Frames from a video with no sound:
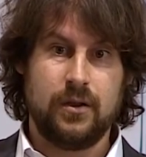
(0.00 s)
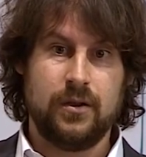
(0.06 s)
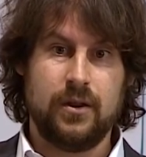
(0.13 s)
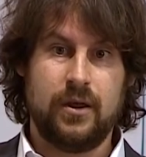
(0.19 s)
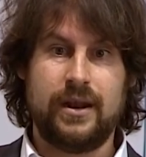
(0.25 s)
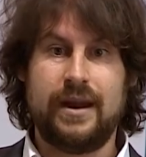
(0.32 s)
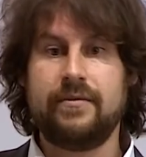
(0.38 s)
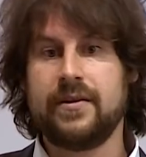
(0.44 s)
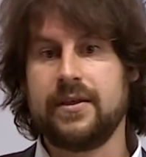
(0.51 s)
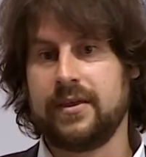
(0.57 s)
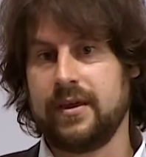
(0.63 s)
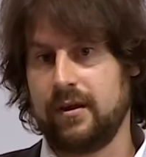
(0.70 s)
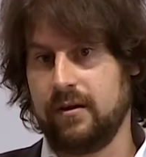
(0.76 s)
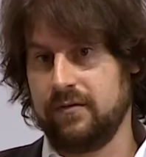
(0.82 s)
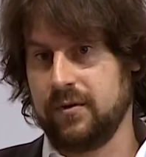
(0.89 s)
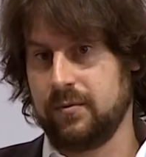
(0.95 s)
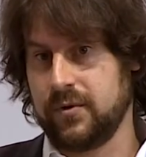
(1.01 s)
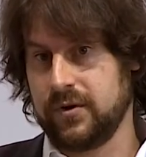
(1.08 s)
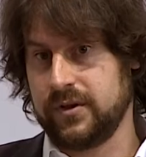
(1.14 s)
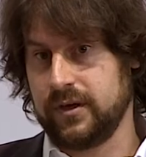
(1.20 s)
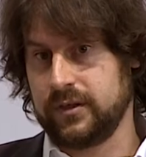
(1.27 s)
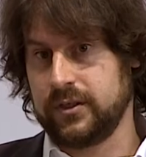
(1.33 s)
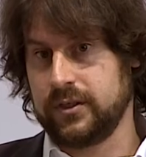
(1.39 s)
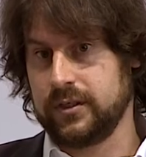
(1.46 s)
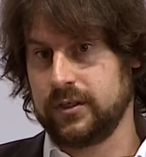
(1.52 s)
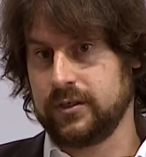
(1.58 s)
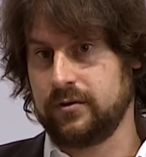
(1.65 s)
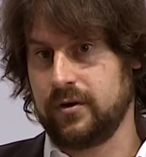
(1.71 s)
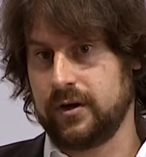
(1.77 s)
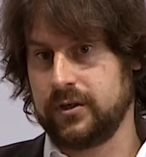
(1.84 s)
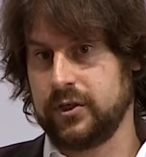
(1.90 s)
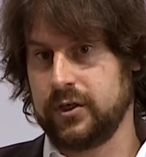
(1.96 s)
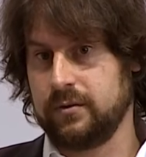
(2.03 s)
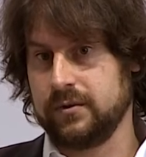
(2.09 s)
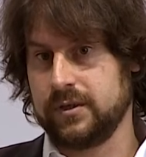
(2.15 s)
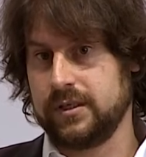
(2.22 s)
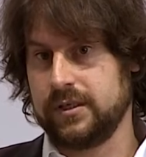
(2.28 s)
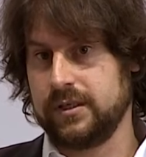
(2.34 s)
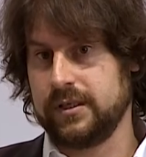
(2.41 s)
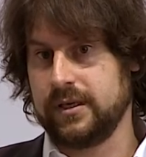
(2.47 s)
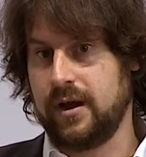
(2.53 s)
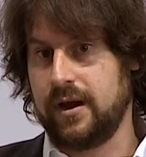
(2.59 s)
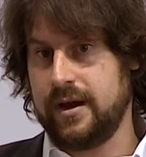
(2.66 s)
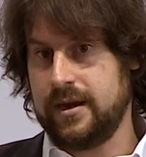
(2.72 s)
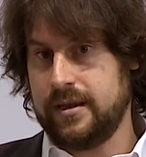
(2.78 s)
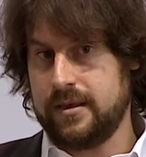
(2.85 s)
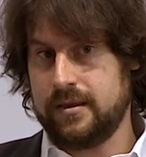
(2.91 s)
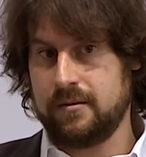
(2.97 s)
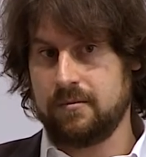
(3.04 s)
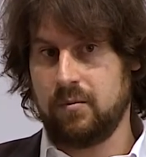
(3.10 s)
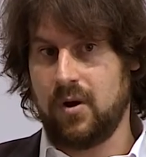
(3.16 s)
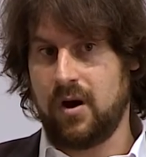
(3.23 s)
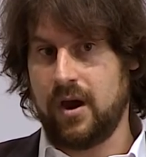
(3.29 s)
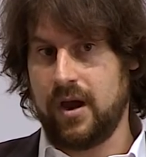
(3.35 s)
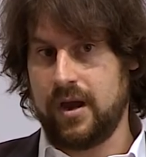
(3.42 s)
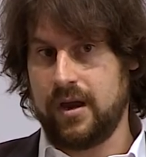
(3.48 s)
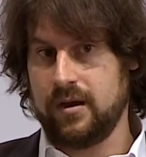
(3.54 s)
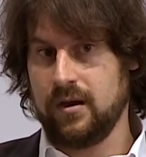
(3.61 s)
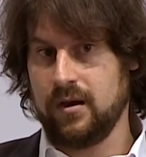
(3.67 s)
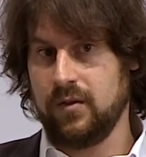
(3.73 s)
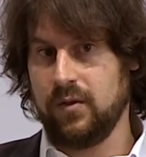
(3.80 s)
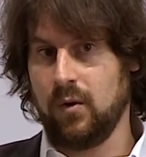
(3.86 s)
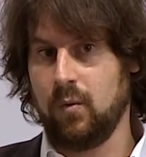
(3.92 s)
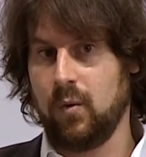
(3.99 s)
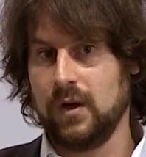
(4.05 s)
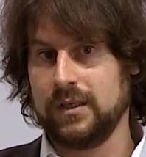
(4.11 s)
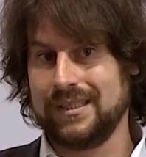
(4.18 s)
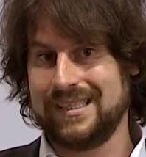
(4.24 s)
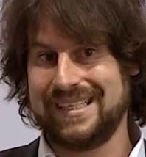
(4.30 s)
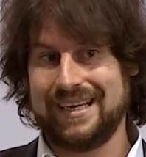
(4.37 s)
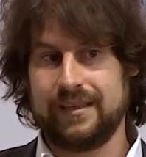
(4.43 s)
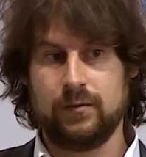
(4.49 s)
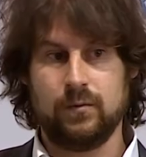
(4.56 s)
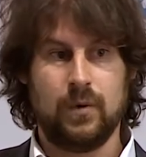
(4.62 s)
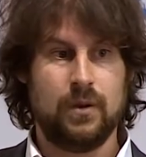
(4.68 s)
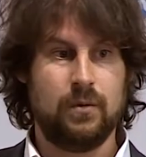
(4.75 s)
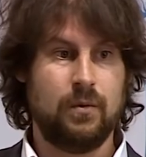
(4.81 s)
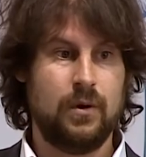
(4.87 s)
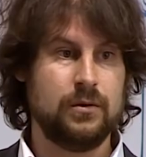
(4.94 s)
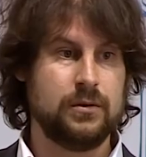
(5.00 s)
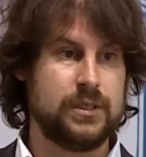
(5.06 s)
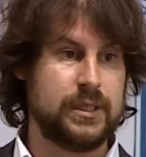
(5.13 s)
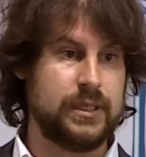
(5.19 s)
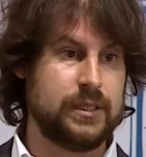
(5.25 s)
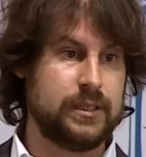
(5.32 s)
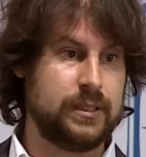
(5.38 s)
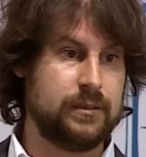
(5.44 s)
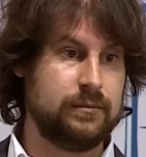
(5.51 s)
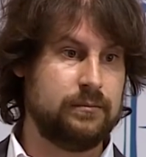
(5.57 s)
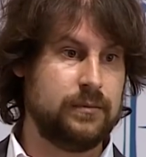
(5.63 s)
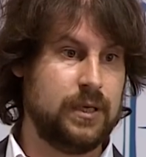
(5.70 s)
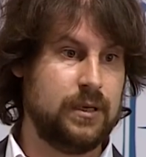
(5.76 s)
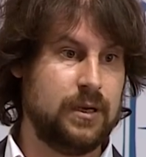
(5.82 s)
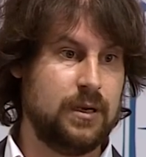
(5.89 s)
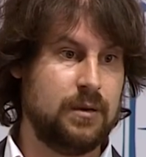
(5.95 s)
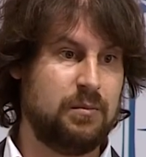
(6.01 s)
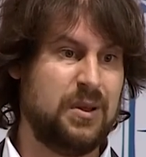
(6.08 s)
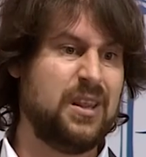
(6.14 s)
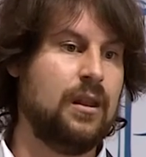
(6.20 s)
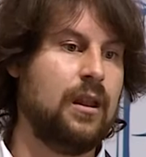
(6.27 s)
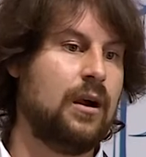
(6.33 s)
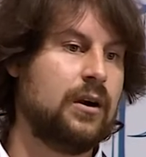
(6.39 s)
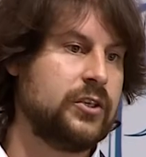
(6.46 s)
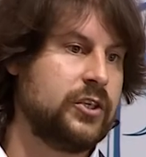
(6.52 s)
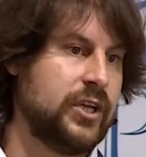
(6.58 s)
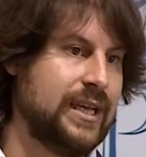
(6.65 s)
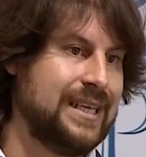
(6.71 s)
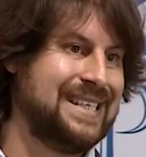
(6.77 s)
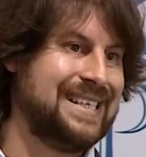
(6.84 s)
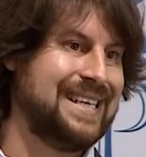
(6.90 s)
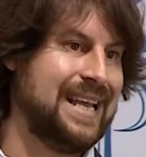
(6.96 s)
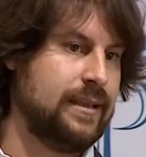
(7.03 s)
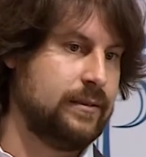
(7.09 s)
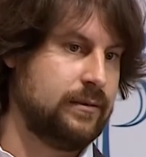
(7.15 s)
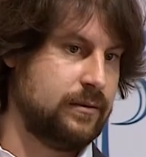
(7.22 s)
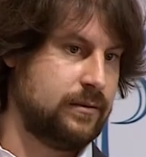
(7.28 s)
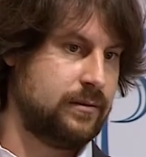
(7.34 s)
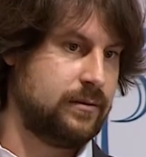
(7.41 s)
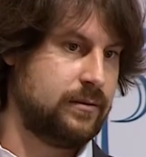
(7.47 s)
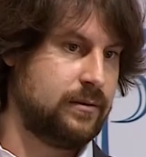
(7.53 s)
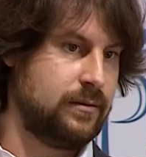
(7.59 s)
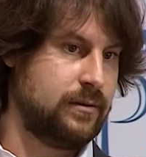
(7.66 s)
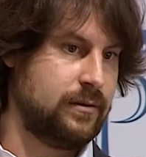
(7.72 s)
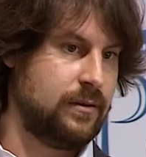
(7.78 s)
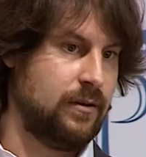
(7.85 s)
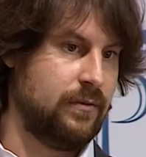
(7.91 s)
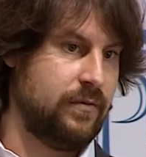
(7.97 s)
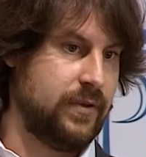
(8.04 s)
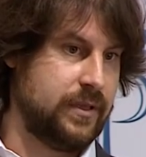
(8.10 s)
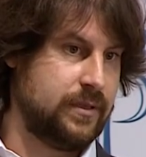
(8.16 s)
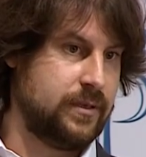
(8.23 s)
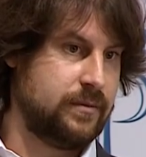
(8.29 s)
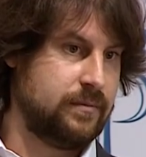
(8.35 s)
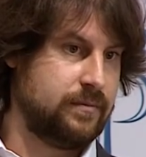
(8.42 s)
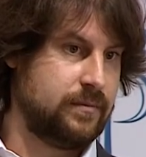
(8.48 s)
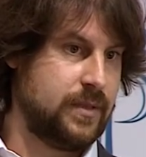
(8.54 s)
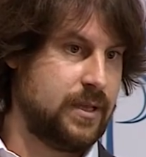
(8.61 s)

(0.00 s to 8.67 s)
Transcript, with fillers: not everything of the production structure was decided by the one cent, one vote system, but the larger extent of it.